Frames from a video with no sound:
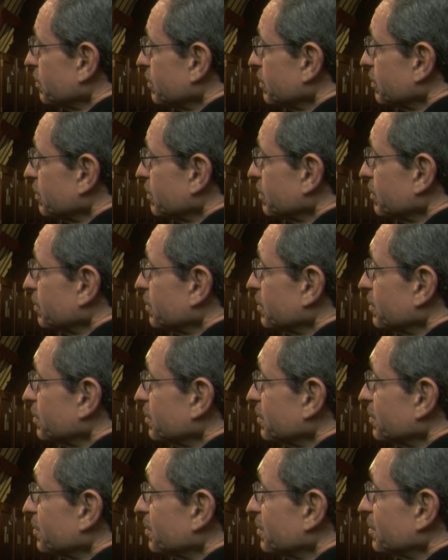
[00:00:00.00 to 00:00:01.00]

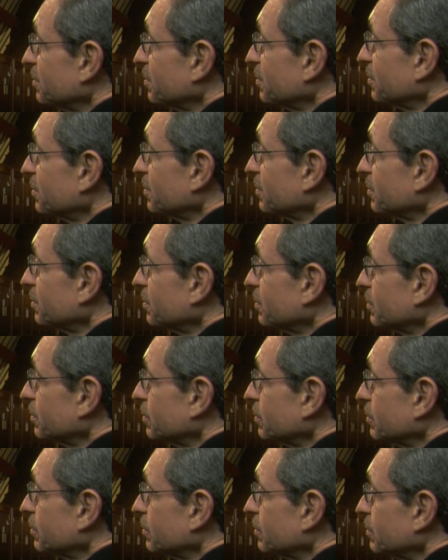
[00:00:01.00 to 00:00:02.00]

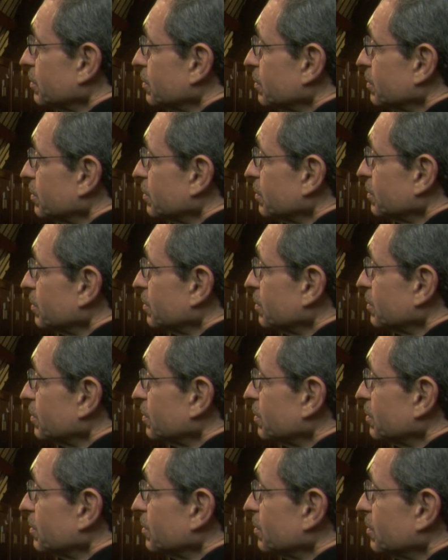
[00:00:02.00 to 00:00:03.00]

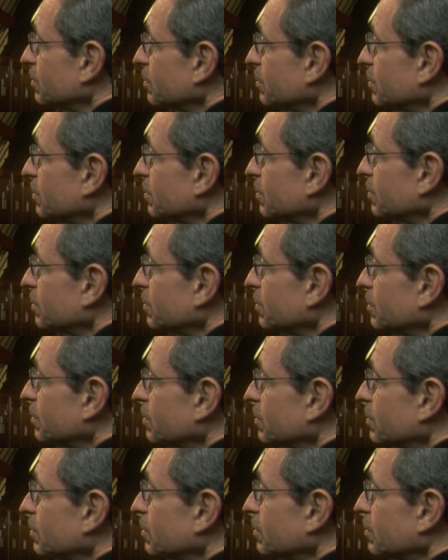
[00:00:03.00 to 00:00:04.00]

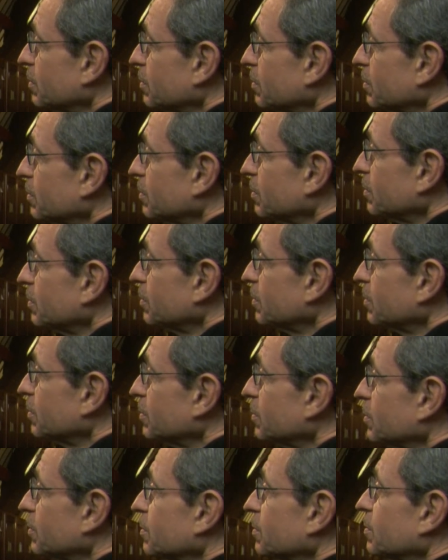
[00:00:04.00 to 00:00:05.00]

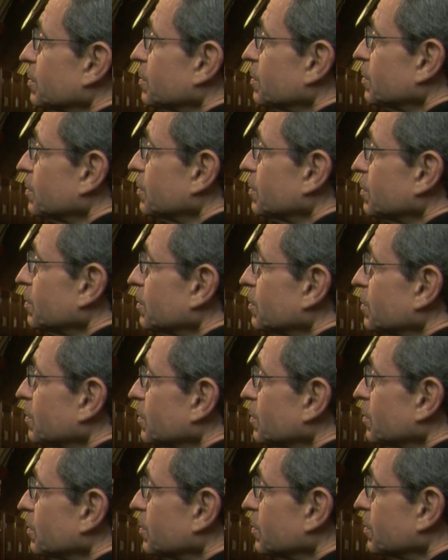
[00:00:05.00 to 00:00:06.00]

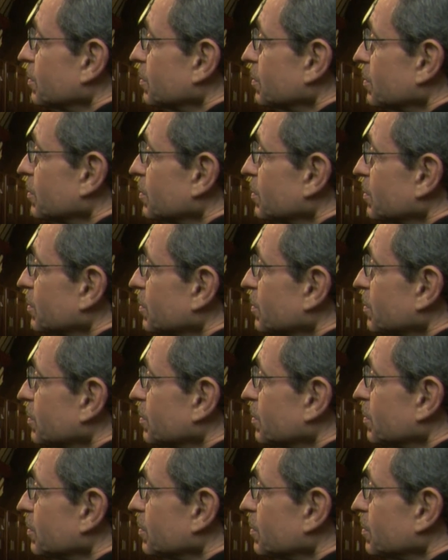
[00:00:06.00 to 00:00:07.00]

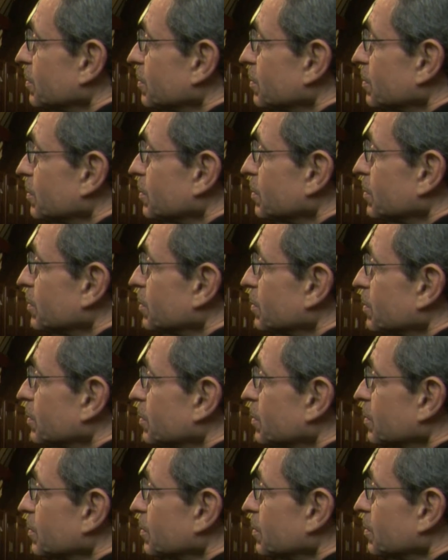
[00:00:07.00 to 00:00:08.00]
No words are spoken by the person on screen.